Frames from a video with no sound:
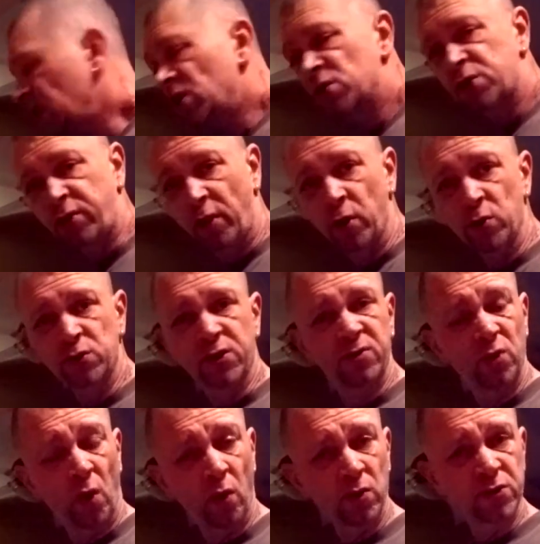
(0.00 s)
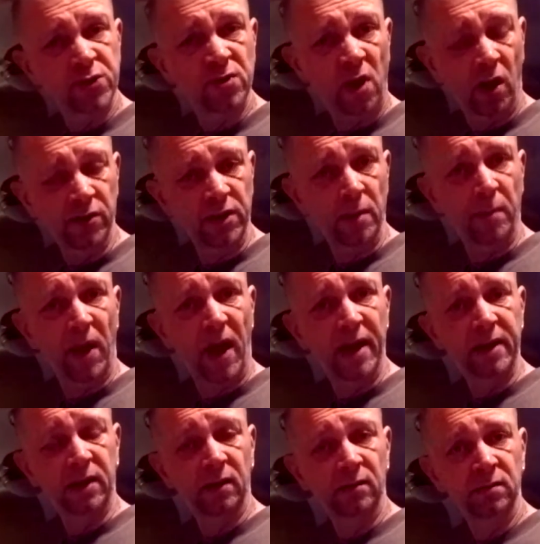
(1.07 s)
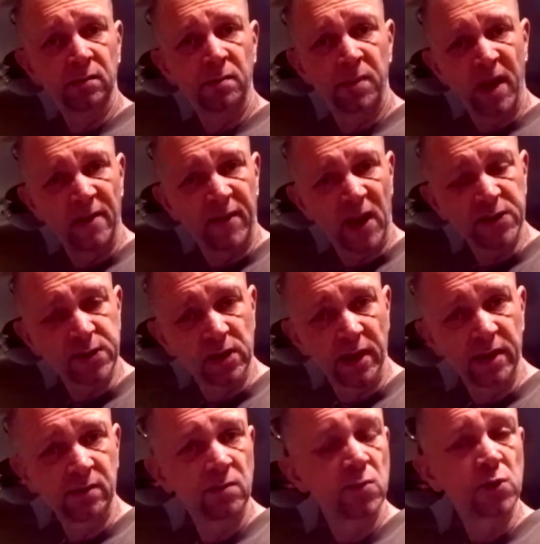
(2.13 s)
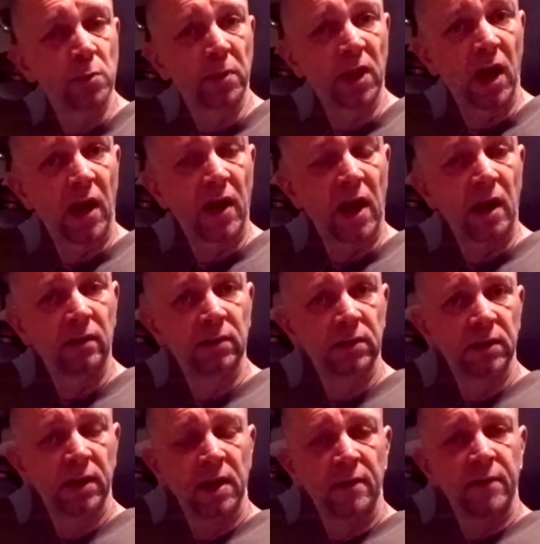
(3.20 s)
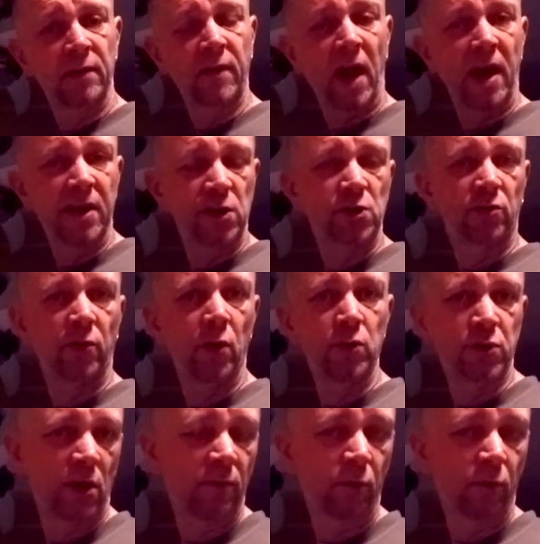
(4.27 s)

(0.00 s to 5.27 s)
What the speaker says: Screws, nuts on your bike, bit of Vaseline, something like that. If you get any screws that are